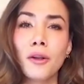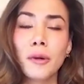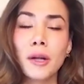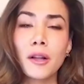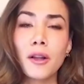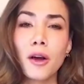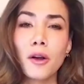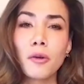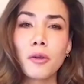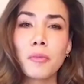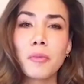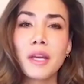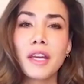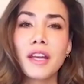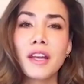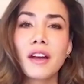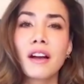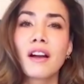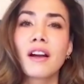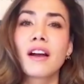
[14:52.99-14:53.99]
following along
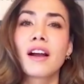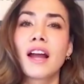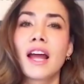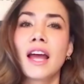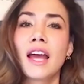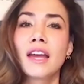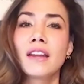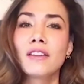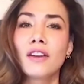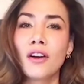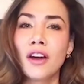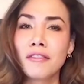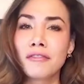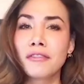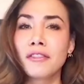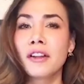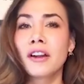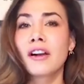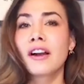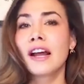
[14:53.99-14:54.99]
with me here and
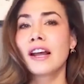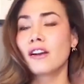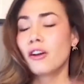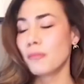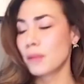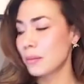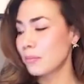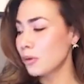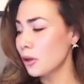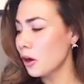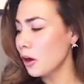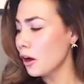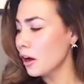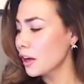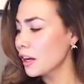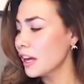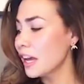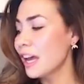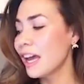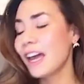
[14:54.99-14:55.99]
at Flair and on my
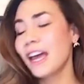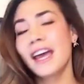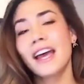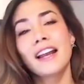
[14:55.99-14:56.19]
blog.